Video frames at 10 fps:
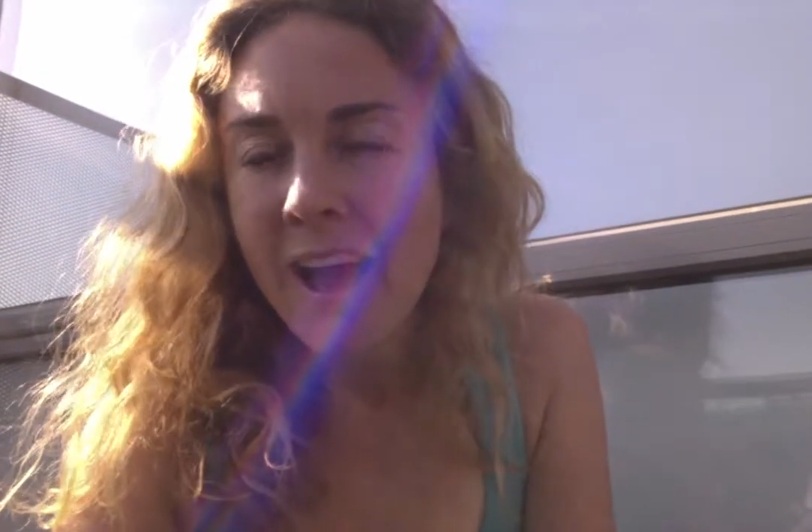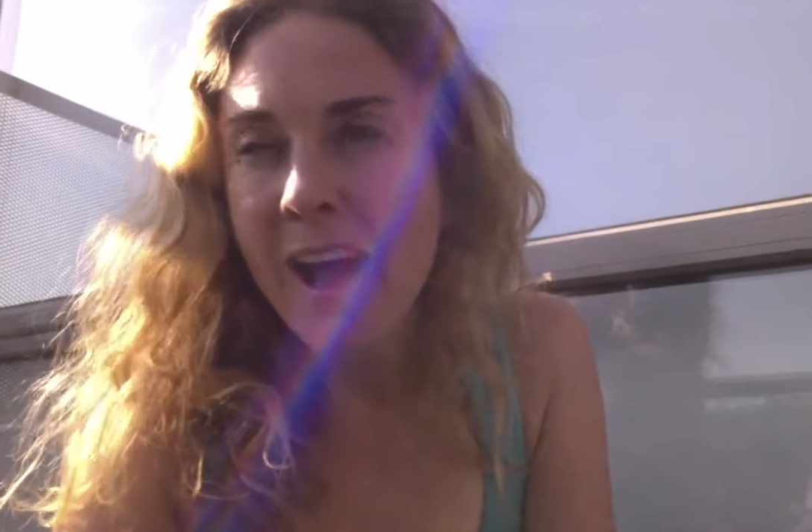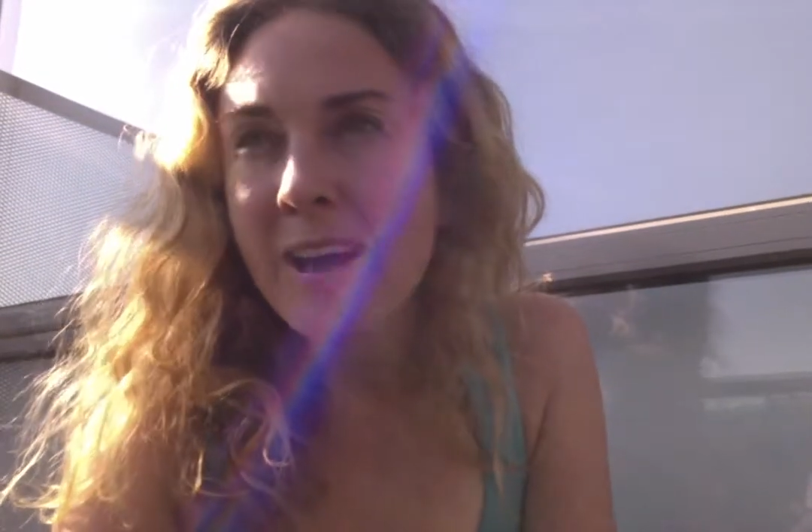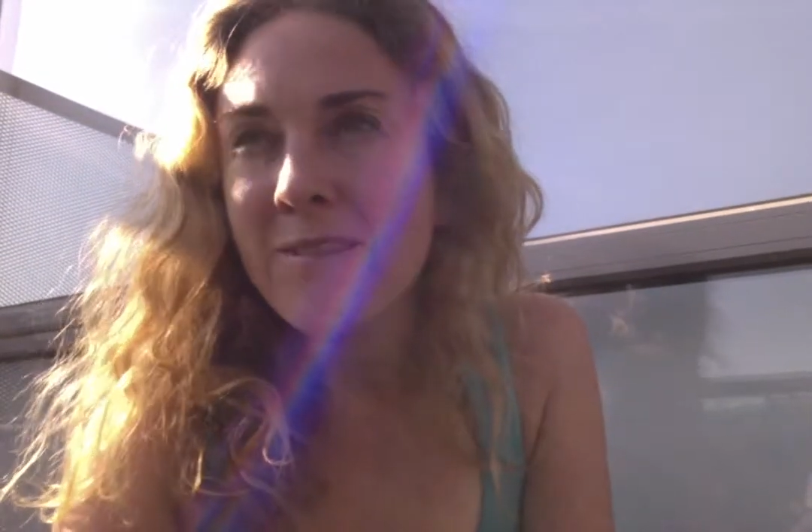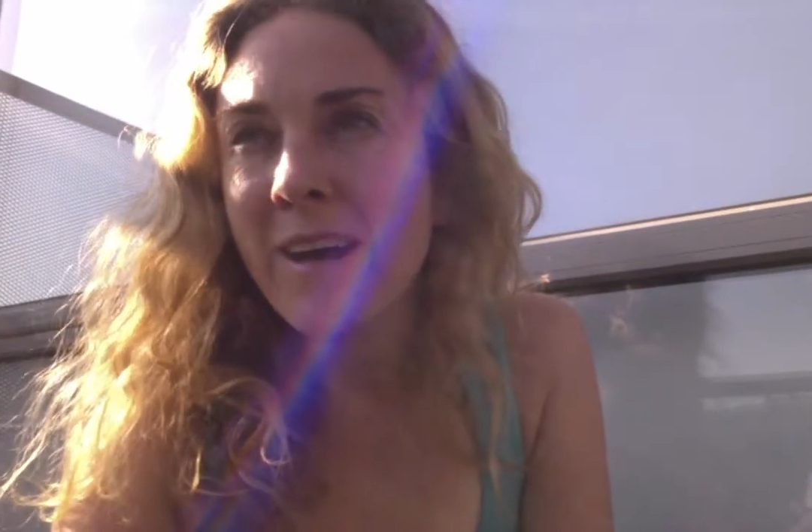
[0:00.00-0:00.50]

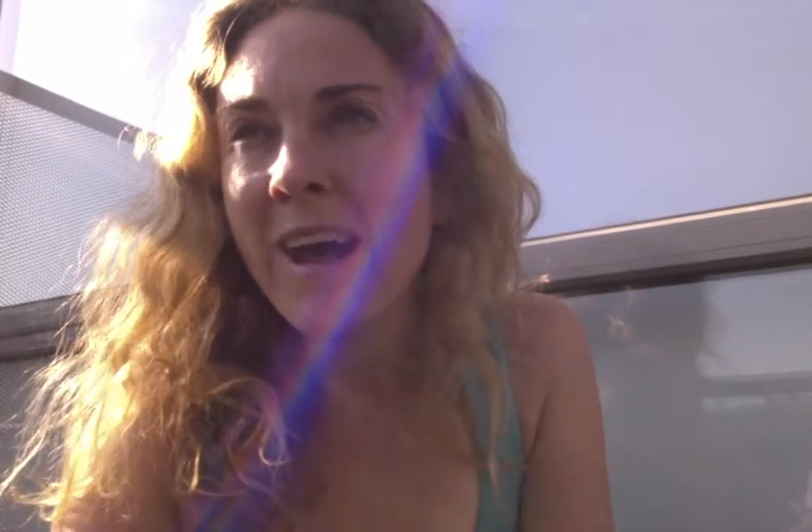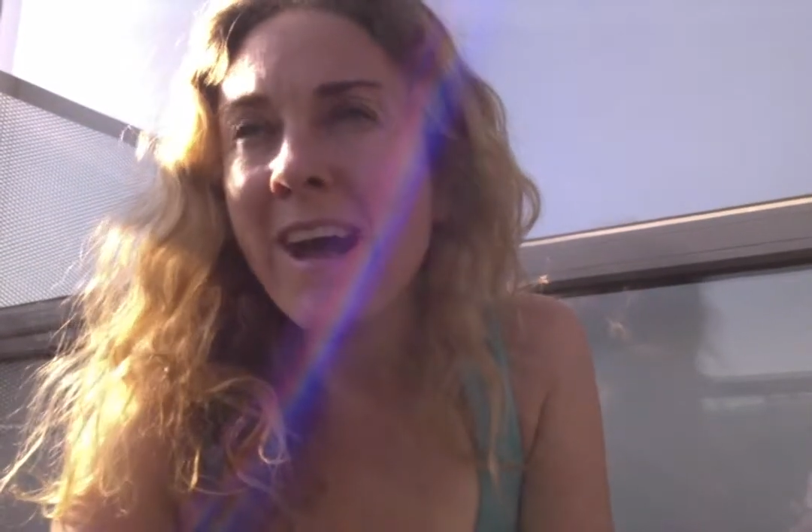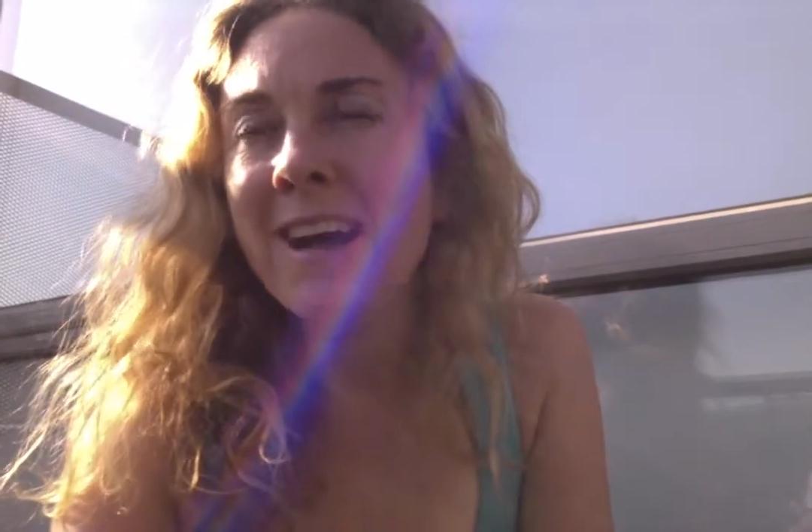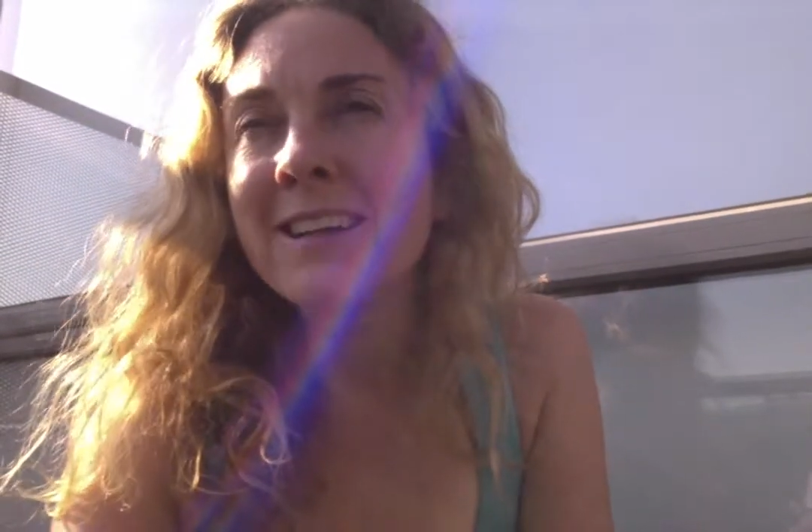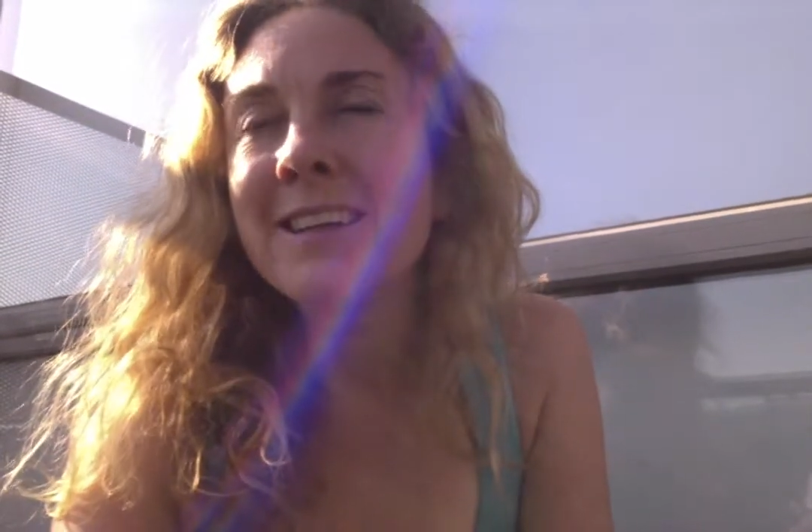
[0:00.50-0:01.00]
I've
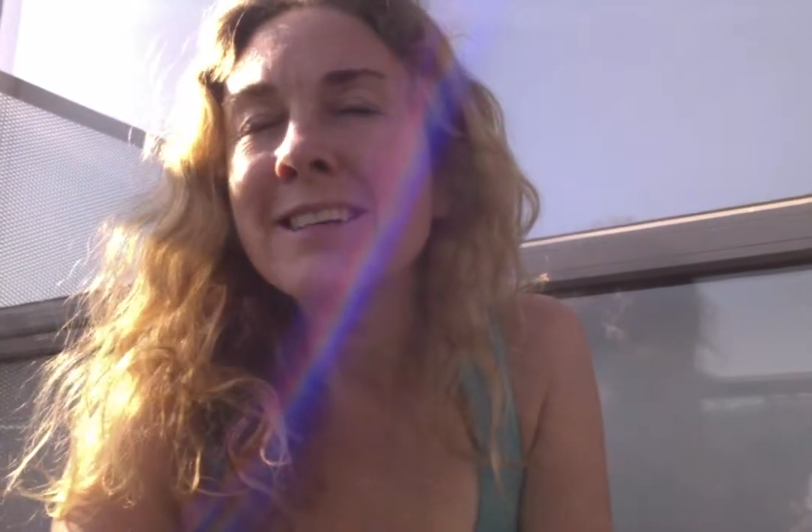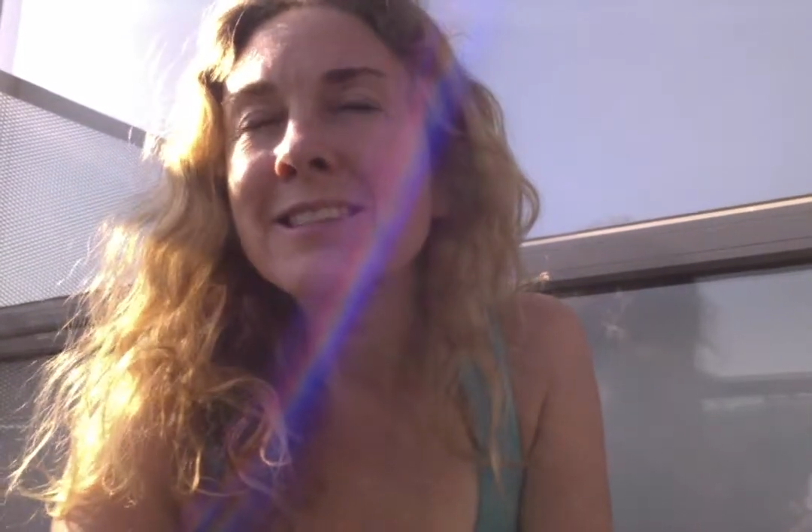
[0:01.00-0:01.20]
had